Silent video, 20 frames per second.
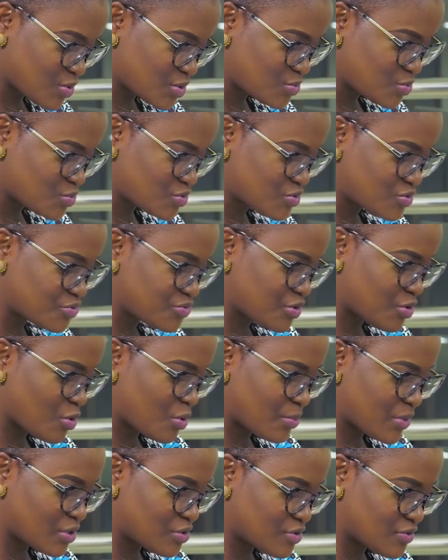you, what would you
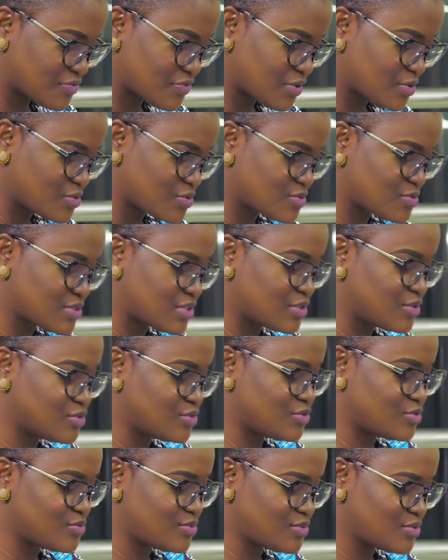recommend your fellow
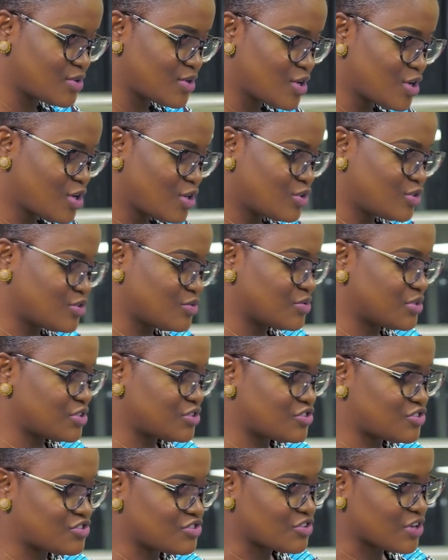student do during
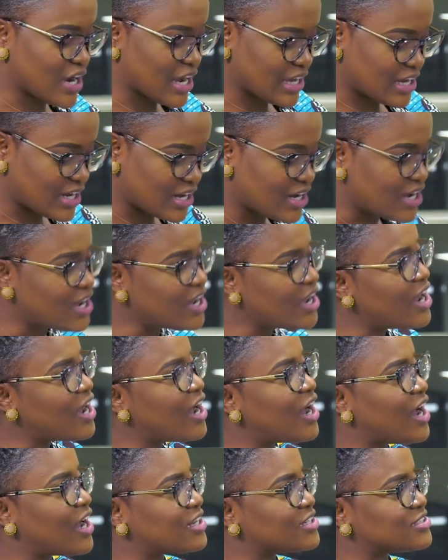strike
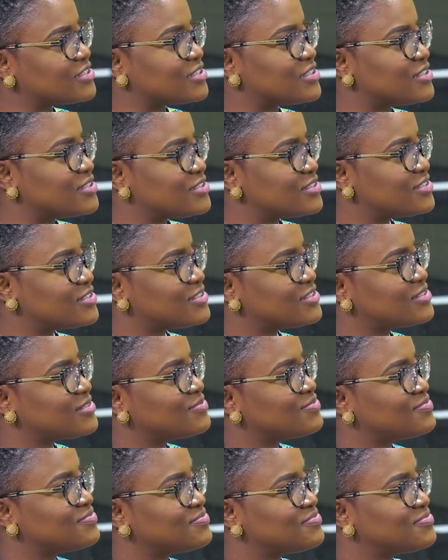actions.
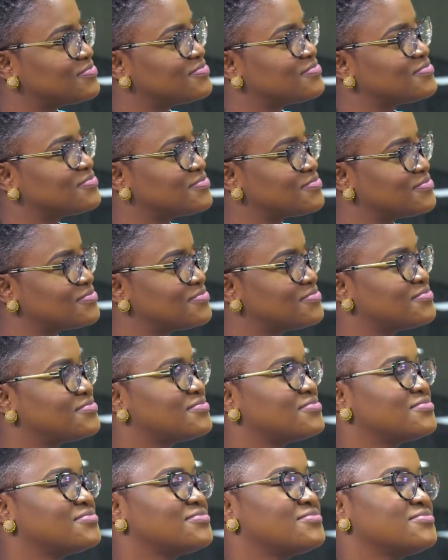Okay, so what
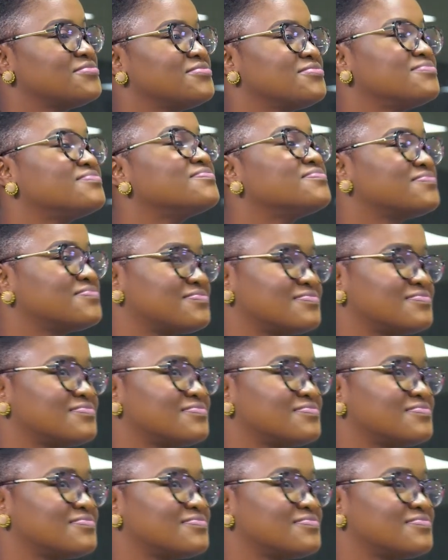I would say is mm